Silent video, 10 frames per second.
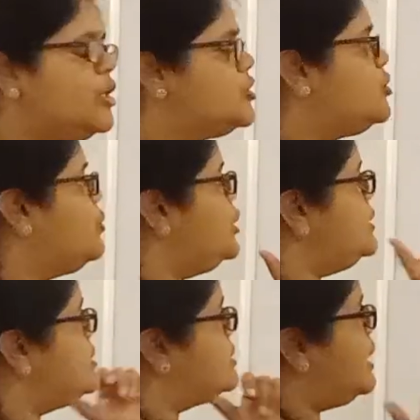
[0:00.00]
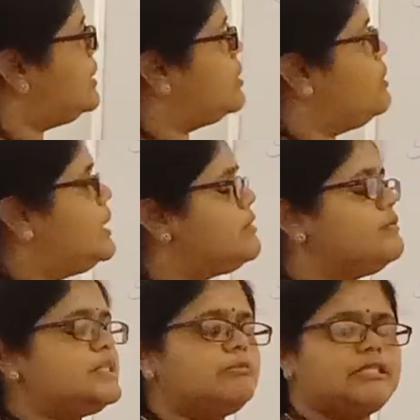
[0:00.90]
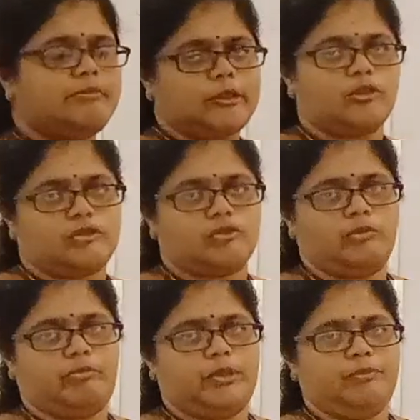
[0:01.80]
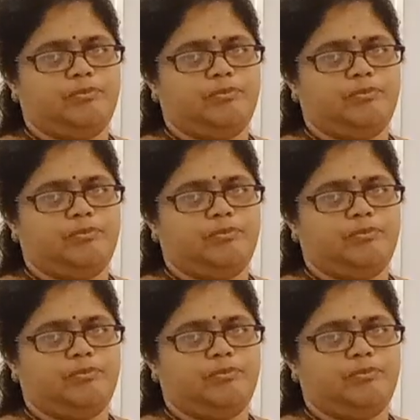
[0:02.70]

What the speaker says: So what is this ultraviolet visible spectroscopy?